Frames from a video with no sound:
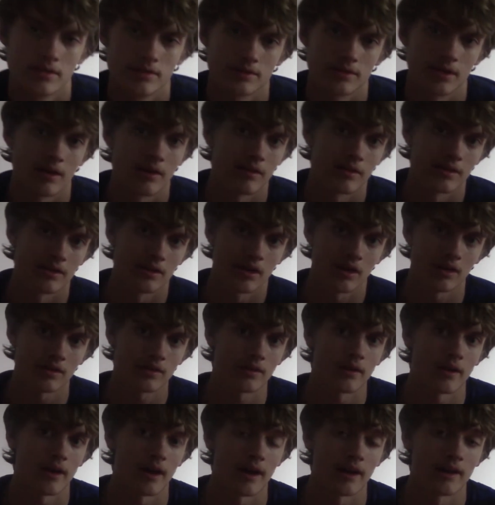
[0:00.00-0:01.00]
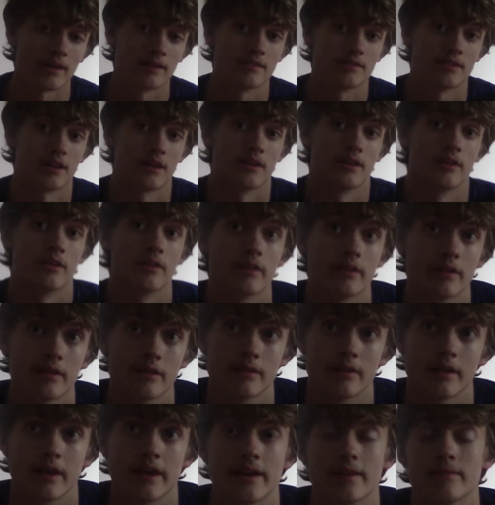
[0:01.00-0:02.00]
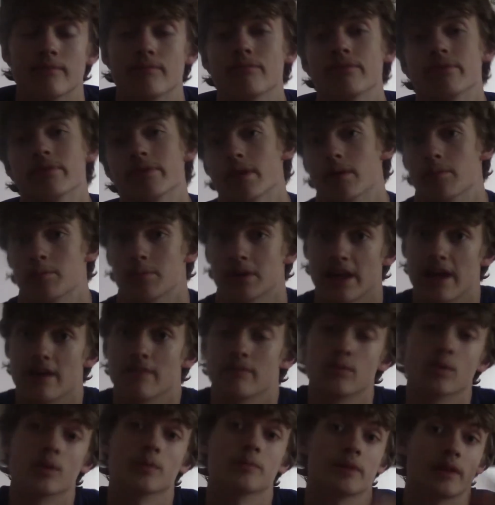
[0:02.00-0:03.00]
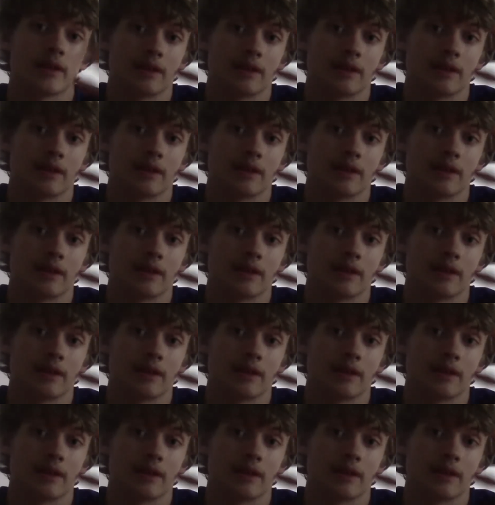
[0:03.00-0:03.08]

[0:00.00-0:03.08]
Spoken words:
So the doctor hides under, like, a platform.